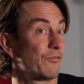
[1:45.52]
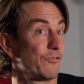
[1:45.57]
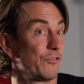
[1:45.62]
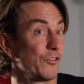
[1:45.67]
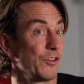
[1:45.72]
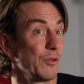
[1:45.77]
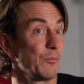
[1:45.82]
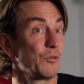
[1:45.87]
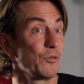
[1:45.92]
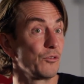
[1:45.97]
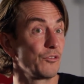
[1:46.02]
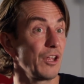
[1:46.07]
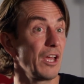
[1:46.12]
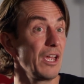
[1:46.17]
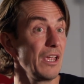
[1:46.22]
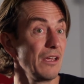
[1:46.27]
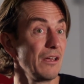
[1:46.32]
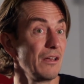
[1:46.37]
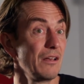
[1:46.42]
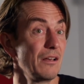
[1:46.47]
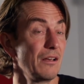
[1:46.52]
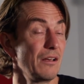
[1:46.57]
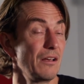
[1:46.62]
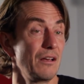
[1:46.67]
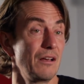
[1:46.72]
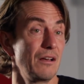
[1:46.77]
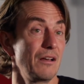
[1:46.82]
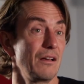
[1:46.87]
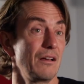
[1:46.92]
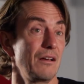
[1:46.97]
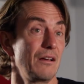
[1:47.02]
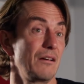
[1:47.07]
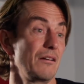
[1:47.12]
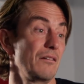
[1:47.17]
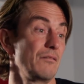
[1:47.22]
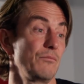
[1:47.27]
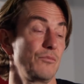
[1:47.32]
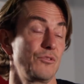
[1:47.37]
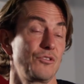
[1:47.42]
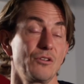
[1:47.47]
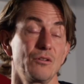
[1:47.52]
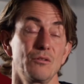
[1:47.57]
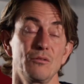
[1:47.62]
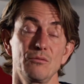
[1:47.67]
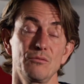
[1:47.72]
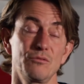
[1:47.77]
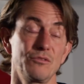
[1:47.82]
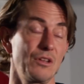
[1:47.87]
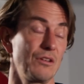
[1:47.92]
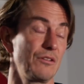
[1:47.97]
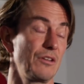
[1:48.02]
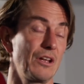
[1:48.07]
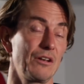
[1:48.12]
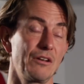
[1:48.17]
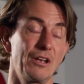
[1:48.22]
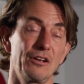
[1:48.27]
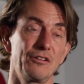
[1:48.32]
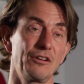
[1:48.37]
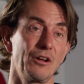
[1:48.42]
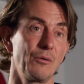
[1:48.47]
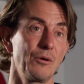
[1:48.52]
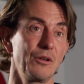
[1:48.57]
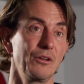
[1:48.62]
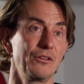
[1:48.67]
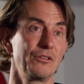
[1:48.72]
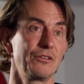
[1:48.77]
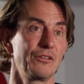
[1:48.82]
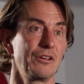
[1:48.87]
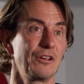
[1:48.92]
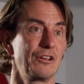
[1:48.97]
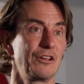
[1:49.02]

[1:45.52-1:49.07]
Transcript: for them to stay. So that's how it is.